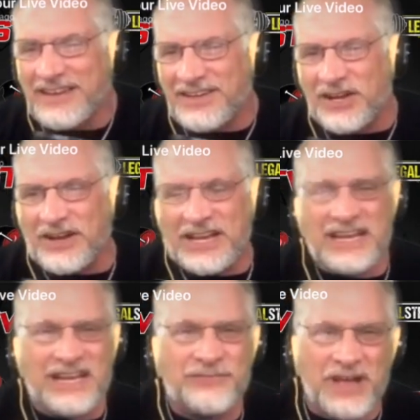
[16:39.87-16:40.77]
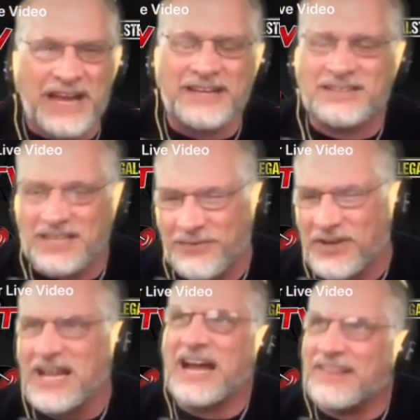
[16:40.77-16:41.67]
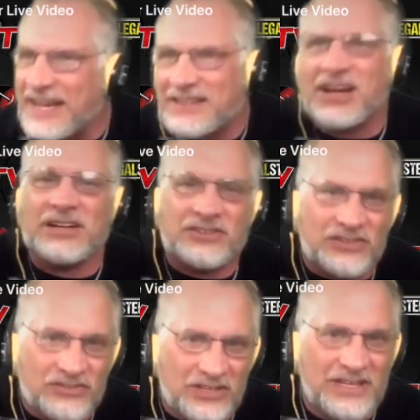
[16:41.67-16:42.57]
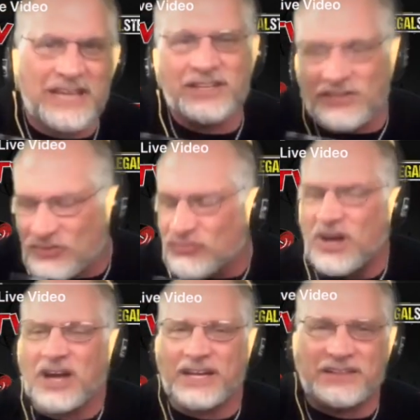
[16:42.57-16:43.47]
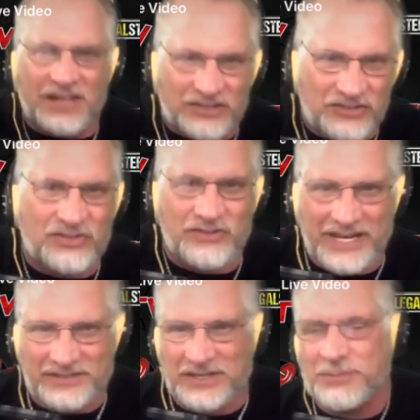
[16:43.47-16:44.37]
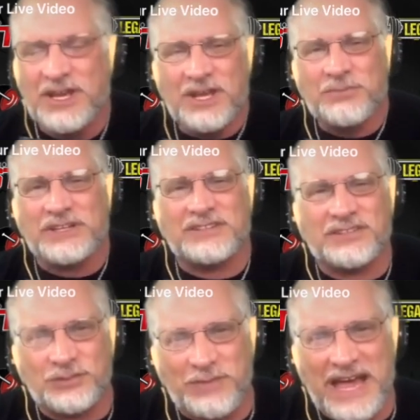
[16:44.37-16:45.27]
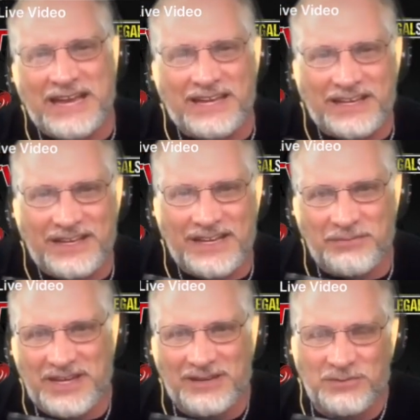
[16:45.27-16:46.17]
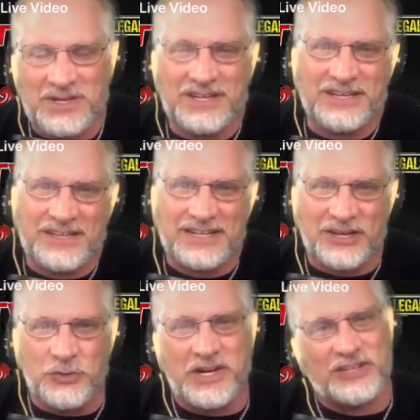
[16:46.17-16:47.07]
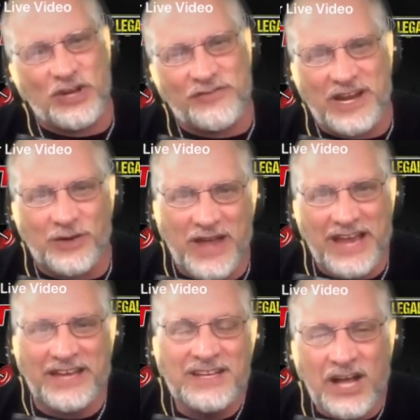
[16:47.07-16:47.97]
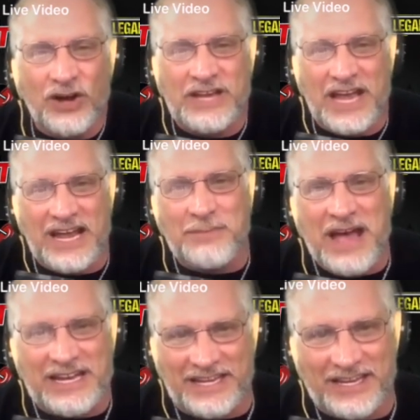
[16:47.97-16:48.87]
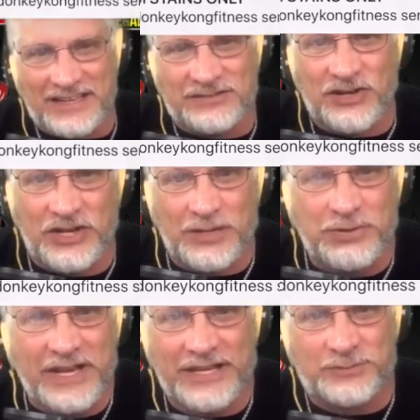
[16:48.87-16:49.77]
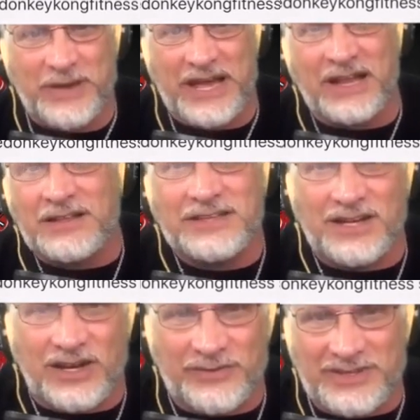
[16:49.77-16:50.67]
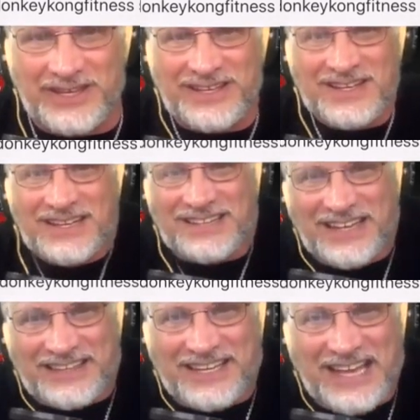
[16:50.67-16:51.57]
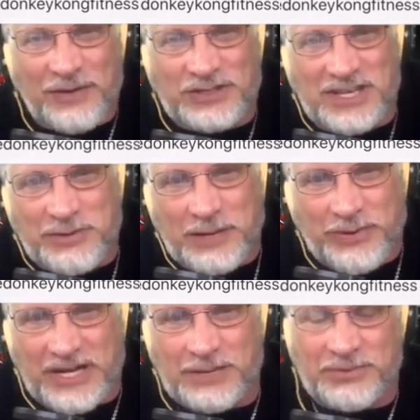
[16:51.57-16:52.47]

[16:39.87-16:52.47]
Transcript: you know, if I could see if a guy like touches you, like he's drunk and he touches your ass, some, but smacking it, I mean, yeah, you, you were gonna turn around and go, "Hey, okay, I'm out of here. Let's go to your place, pal." You know, yeah. Did he think oh, that? Honestly, would